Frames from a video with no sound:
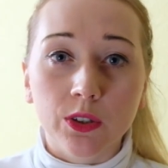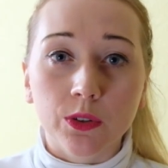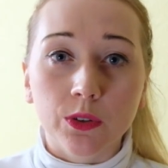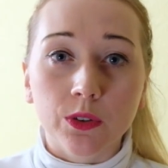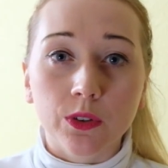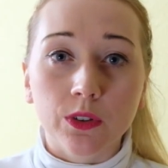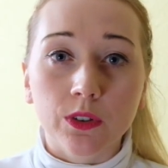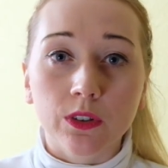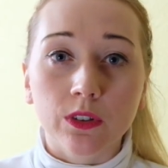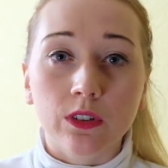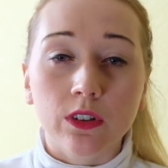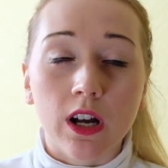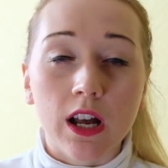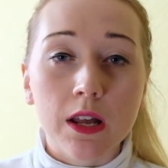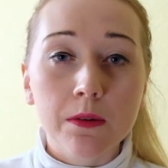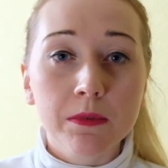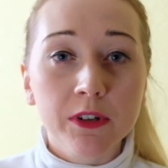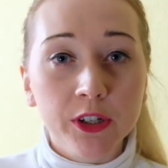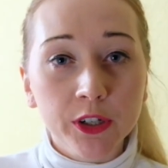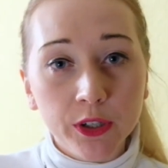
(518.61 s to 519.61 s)

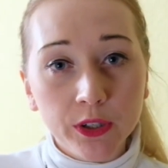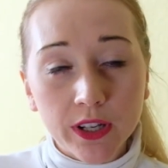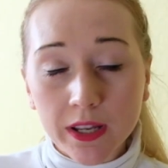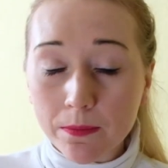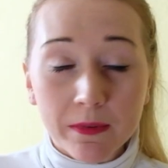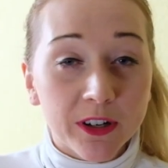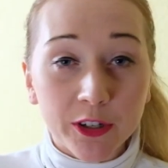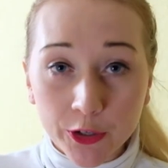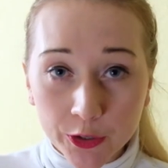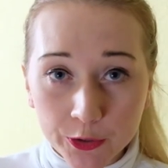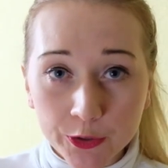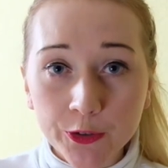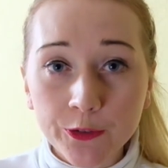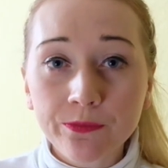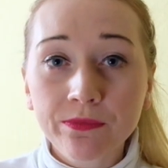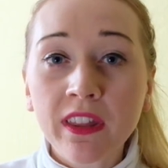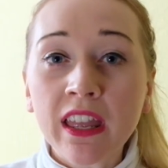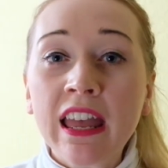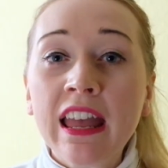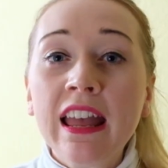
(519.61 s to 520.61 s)
MRU
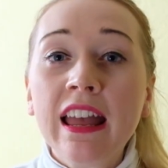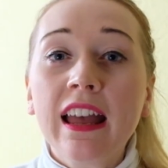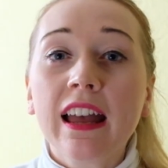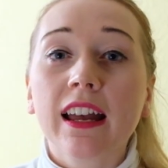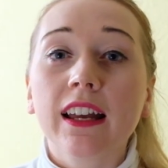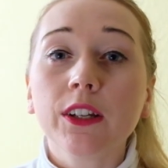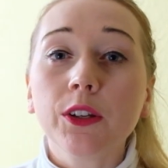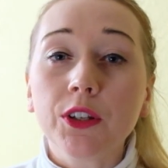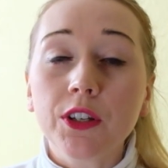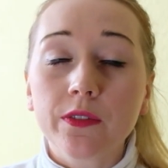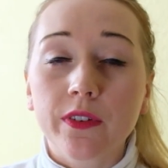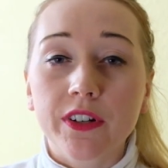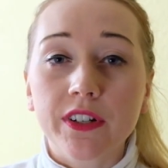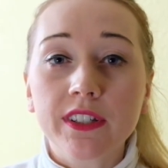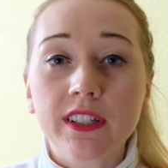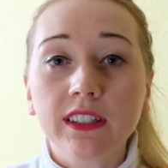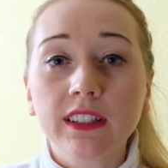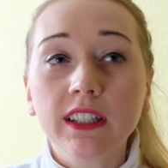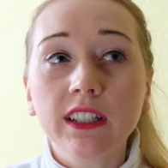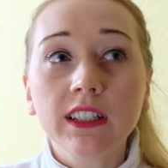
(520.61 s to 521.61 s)

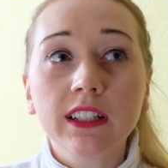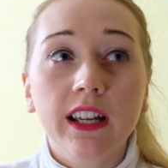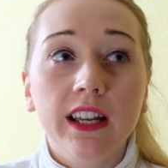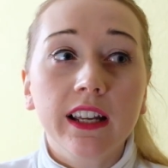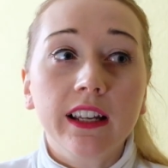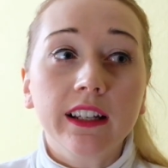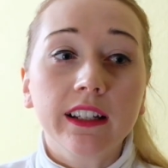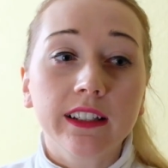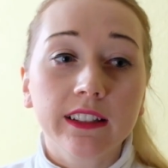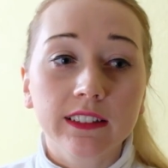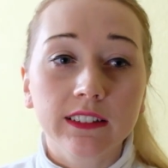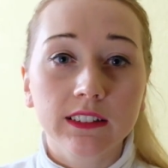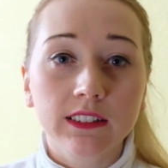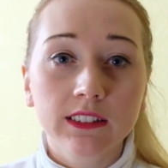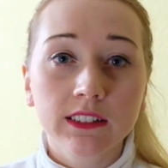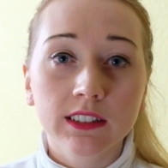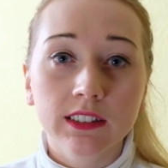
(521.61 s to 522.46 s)
University, and